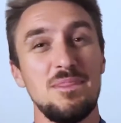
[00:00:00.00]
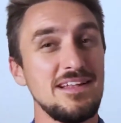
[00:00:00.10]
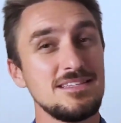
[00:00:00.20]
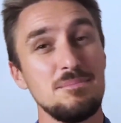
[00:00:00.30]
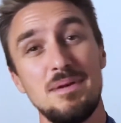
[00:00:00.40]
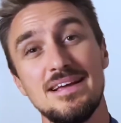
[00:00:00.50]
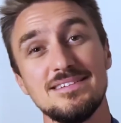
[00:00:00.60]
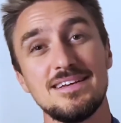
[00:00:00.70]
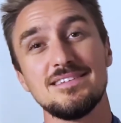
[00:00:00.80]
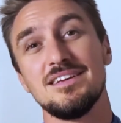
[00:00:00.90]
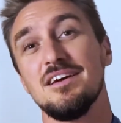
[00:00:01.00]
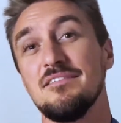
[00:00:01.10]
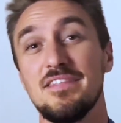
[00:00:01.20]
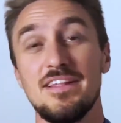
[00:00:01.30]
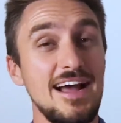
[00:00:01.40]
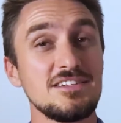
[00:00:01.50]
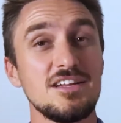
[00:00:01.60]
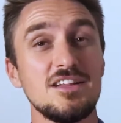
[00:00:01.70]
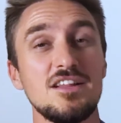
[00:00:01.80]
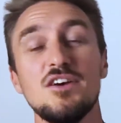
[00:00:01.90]
That's the basics of the
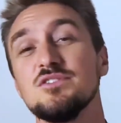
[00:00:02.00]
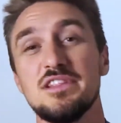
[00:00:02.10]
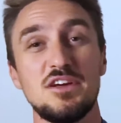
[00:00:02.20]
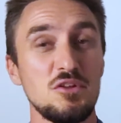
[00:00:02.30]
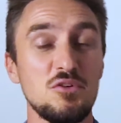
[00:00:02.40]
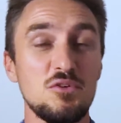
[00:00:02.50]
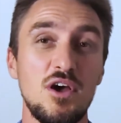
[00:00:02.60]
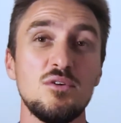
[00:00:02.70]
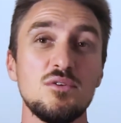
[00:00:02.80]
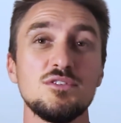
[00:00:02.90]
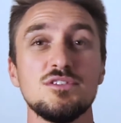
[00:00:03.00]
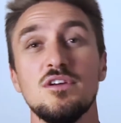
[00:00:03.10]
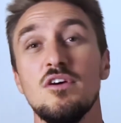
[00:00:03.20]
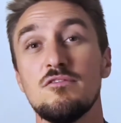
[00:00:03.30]
lactulose and the glucose.